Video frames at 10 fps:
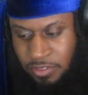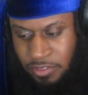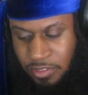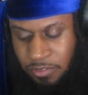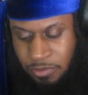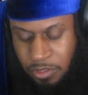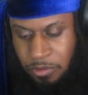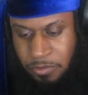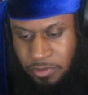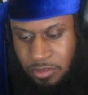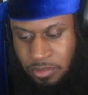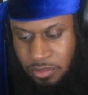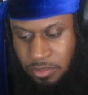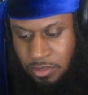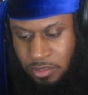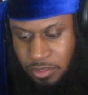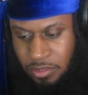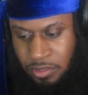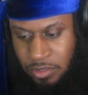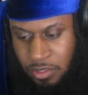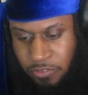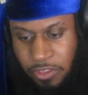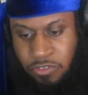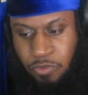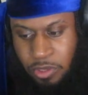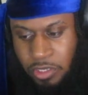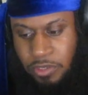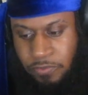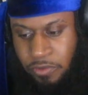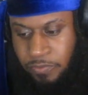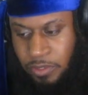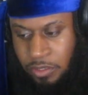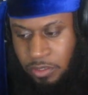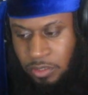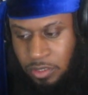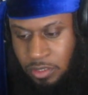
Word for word: That was dope. That was actually really good for a filler.